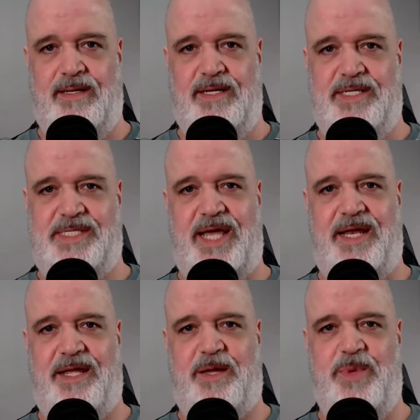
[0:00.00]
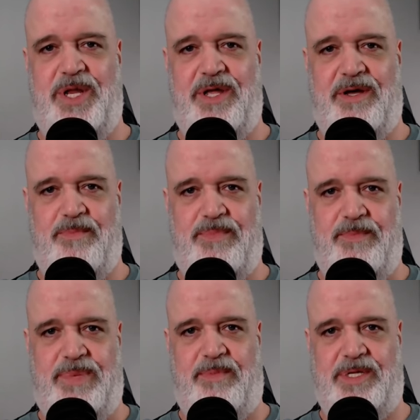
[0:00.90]
Standing Committee on
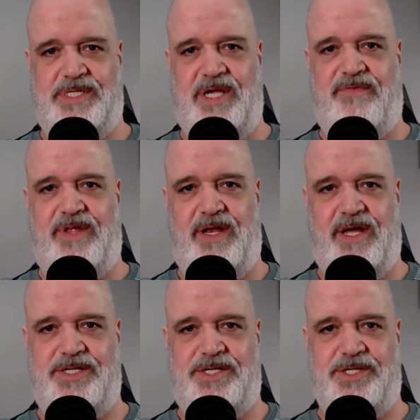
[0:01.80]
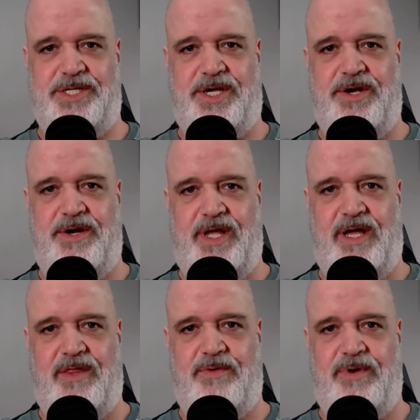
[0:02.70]
Public Safety and National Security
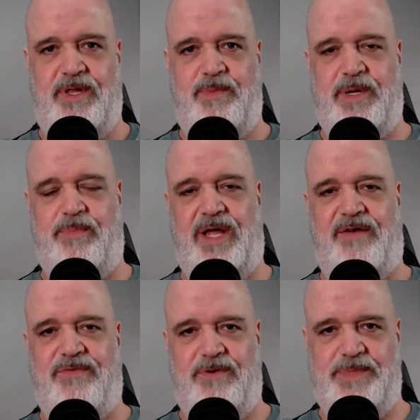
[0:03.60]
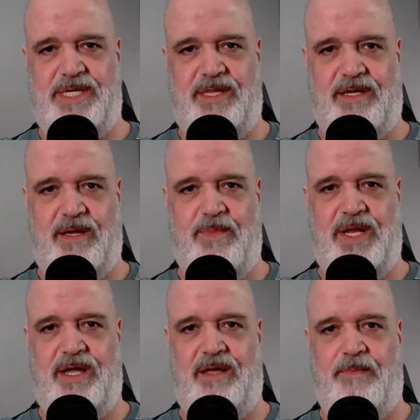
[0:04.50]
had three of the big platforms in the
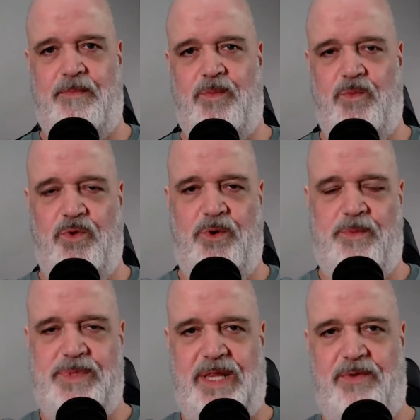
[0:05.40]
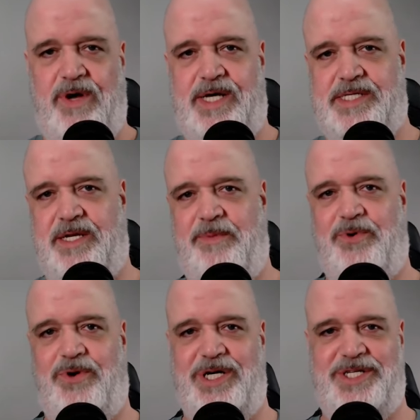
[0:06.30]
committee room, and they were asking them
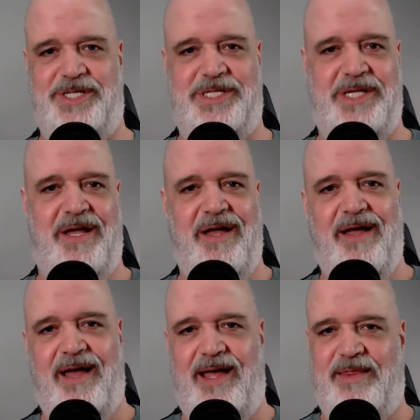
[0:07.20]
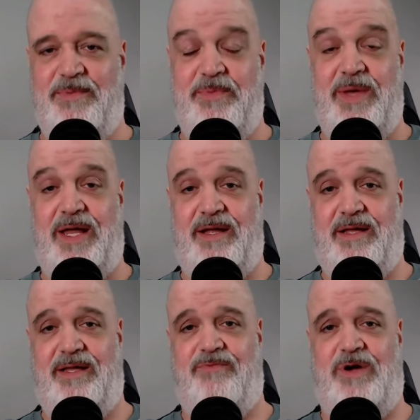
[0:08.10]
questions. And the
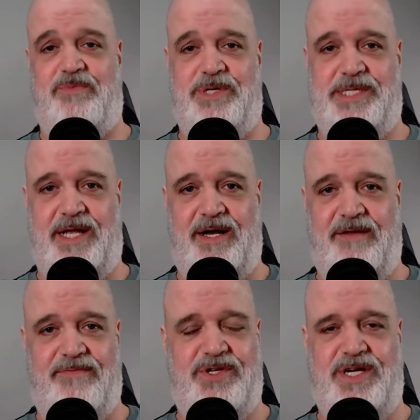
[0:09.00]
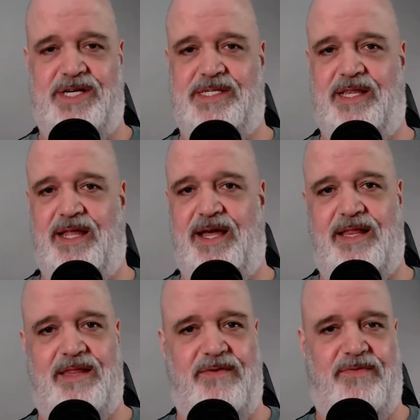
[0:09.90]
Meta representative just
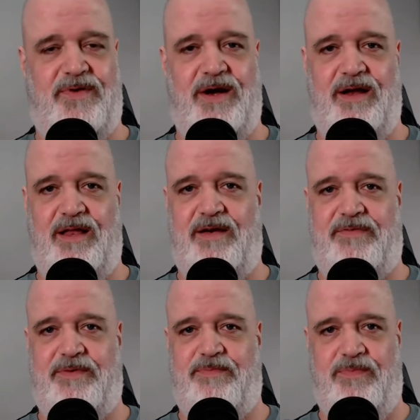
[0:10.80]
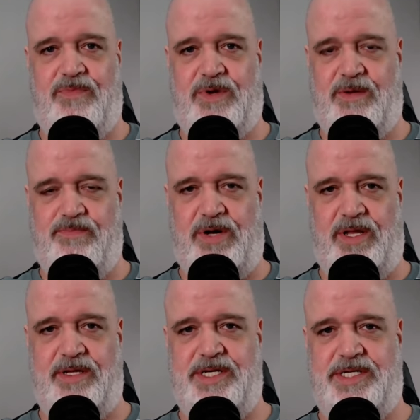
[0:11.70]
let the far left
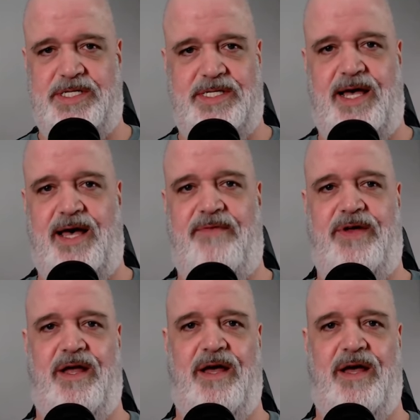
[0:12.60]
politicians have it.